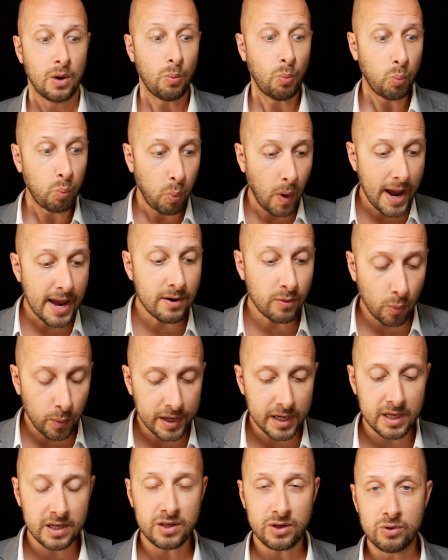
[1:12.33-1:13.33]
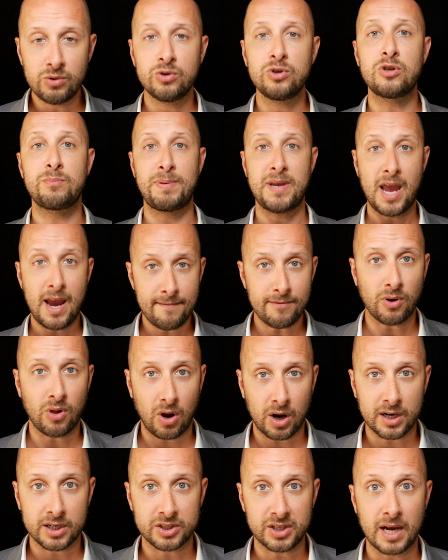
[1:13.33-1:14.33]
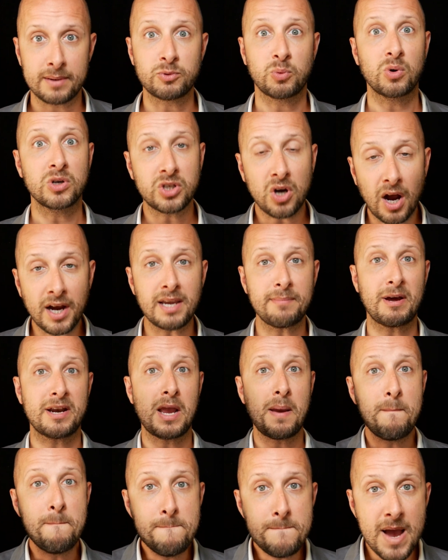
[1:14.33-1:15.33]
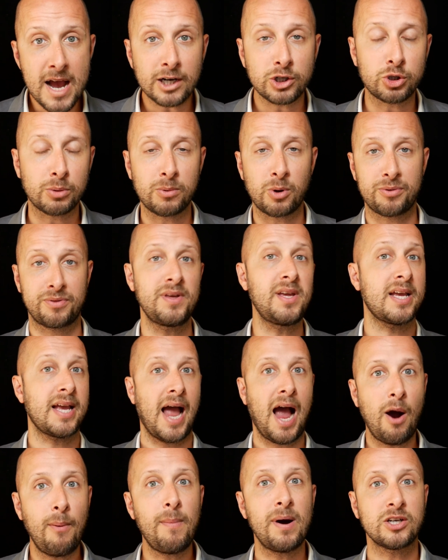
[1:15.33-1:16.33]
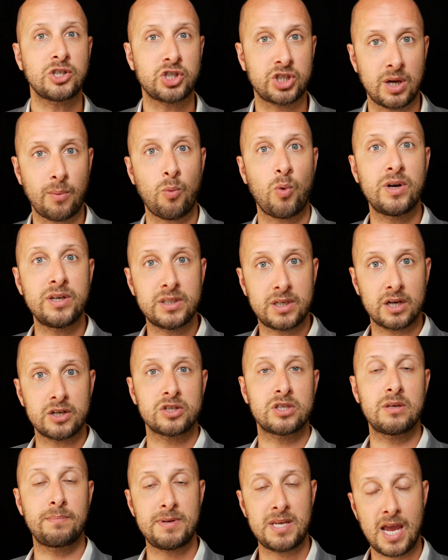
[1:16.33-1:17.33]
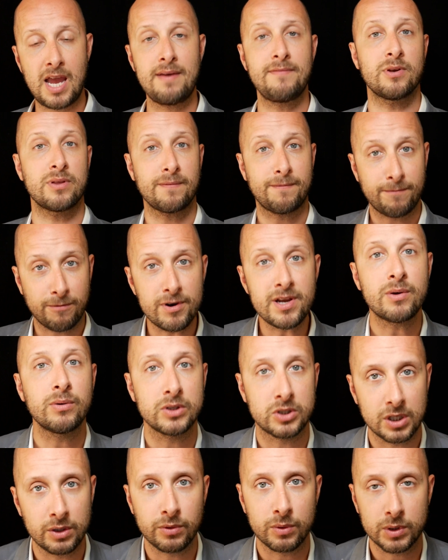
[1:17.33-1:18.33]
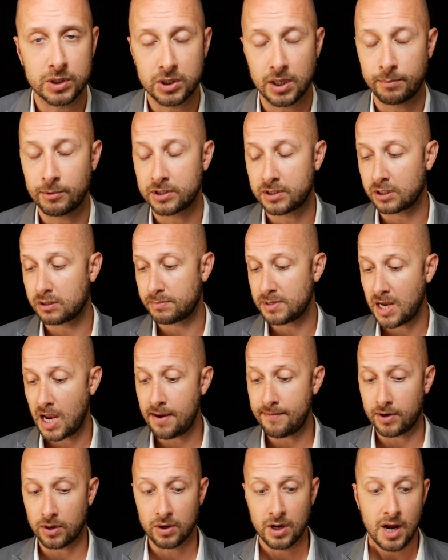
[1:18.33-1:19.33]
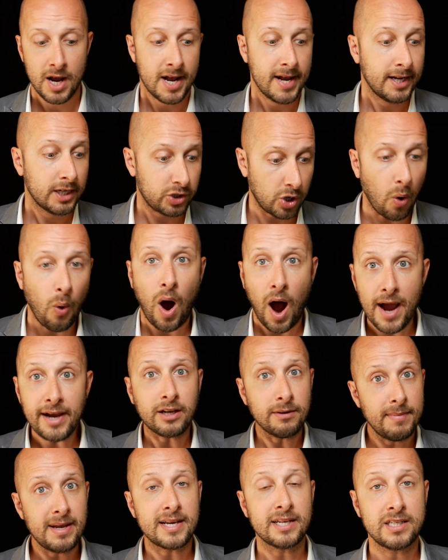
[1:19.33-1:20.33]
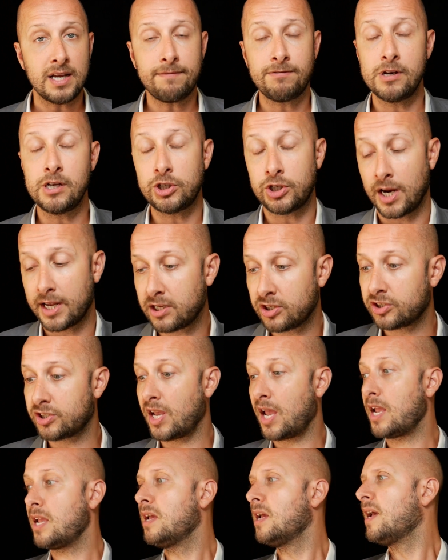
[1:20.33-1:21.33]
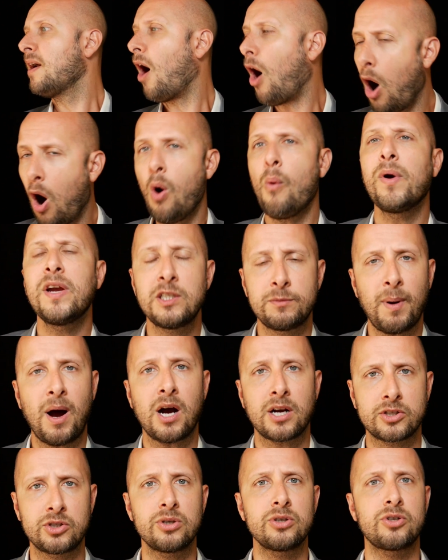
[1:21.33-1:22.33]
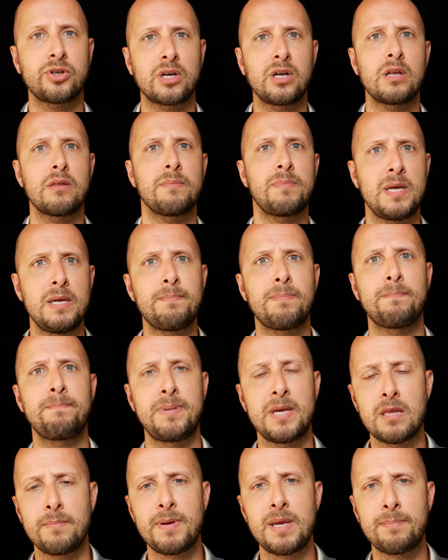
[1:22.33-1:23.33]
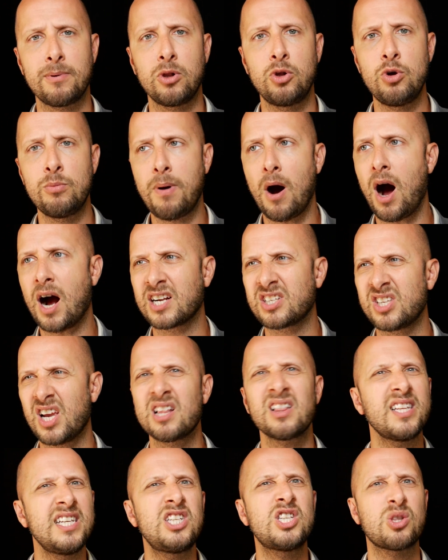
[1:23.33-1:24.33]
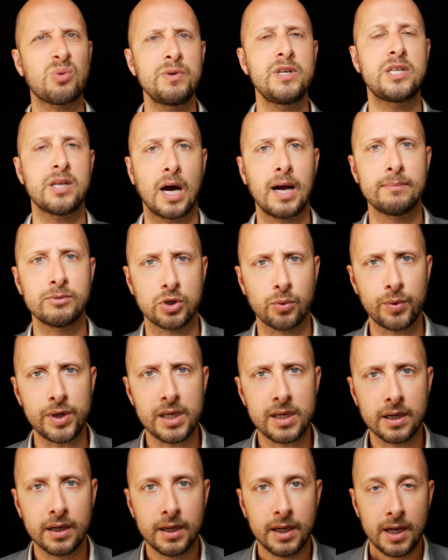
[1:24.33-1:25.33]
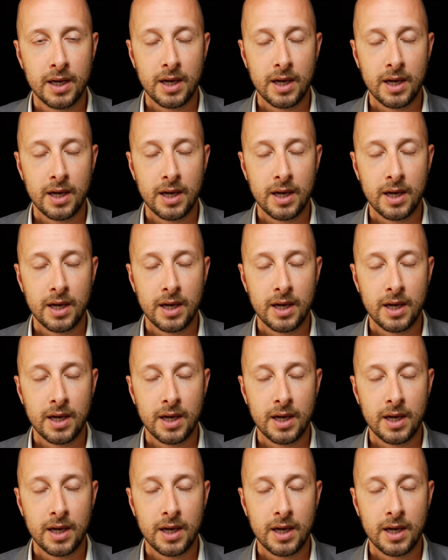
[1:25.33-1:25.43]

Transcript: When we use behavioral archetypes, we're talking about a measurable thing, how much someone does the behavior, the frequency with which someone does the behavior. So I could make a definition. I could say always boxers are going to be the people who box at least 3 times a week.